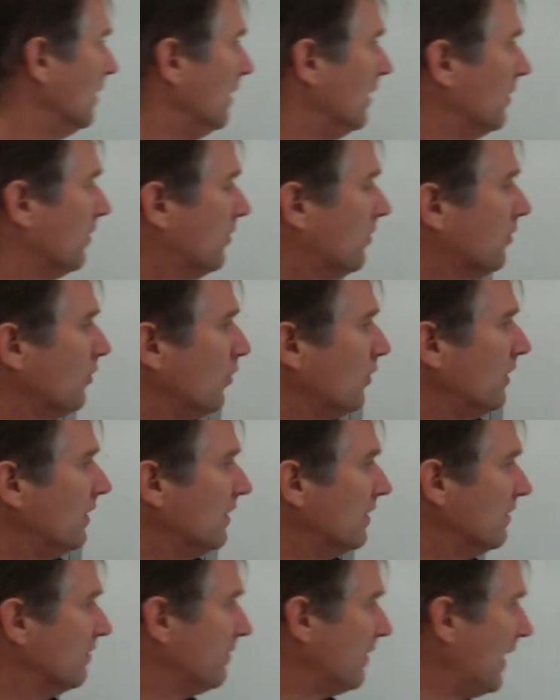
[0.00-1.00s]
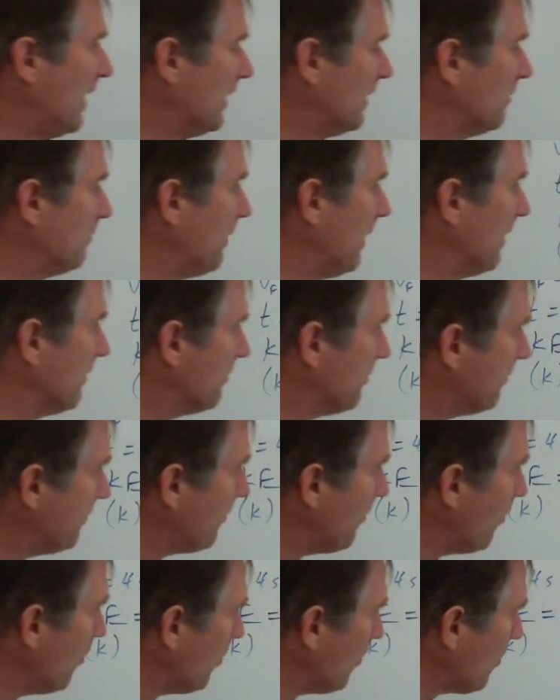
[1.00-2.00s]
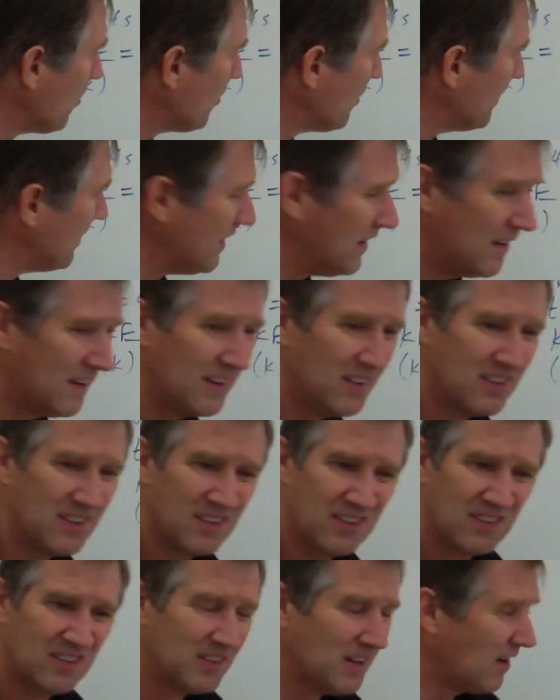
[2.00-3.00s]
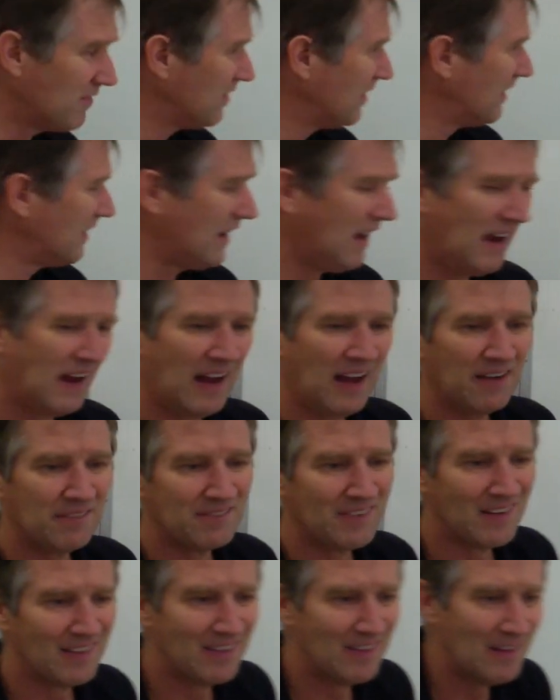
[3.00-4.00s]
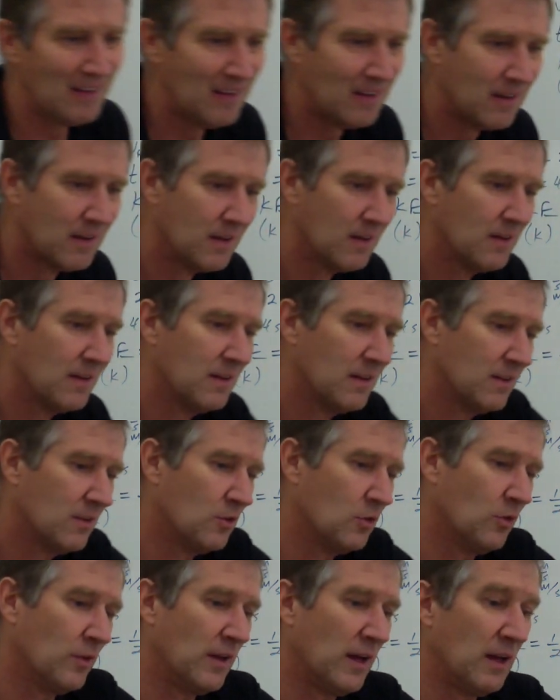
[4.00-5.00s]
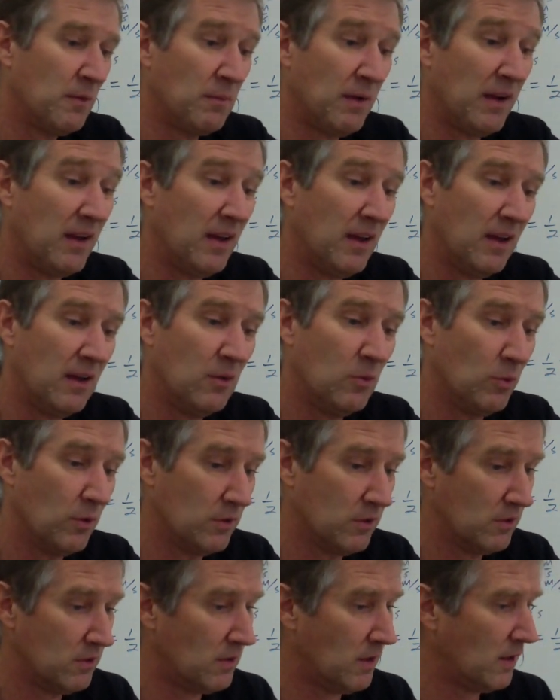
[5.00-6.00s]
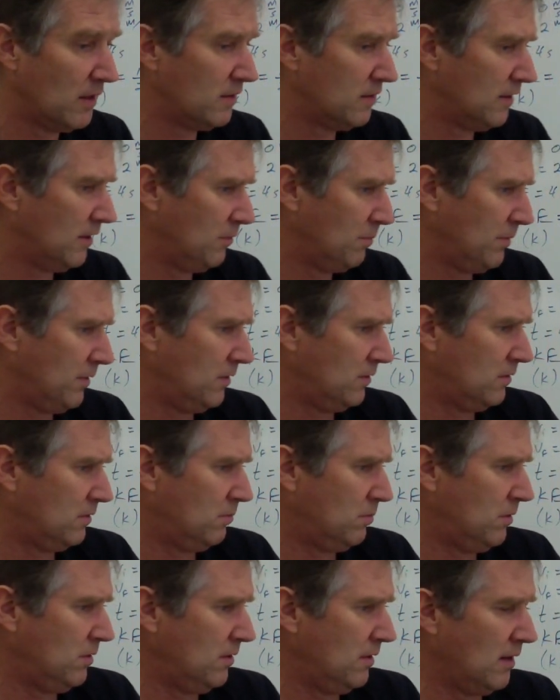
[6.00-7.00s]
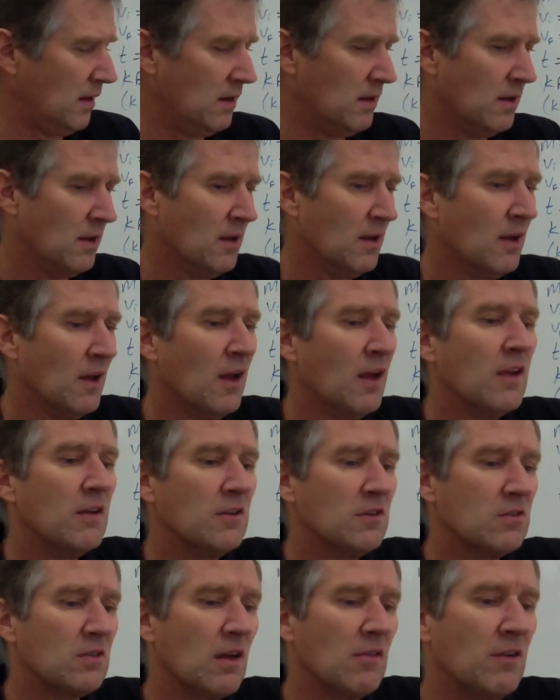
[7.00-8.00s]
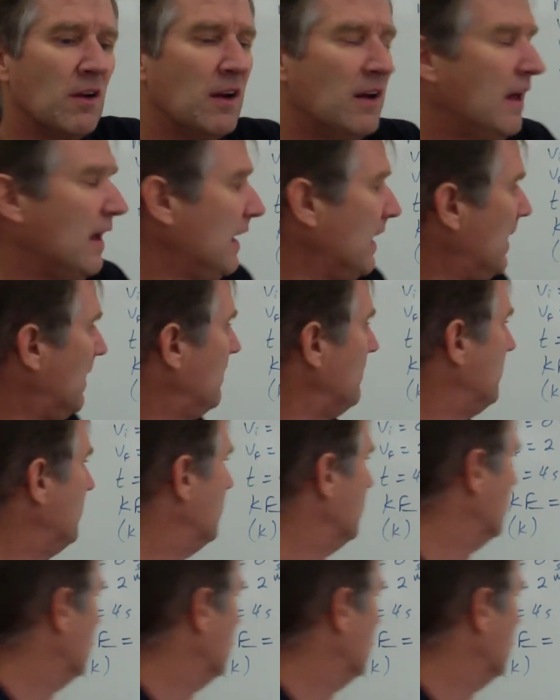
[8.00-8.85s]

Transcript: And 30 divided by 4 is 7.5, I think doing that in my head, which is not a safe place to be. Yeah, seven and a half.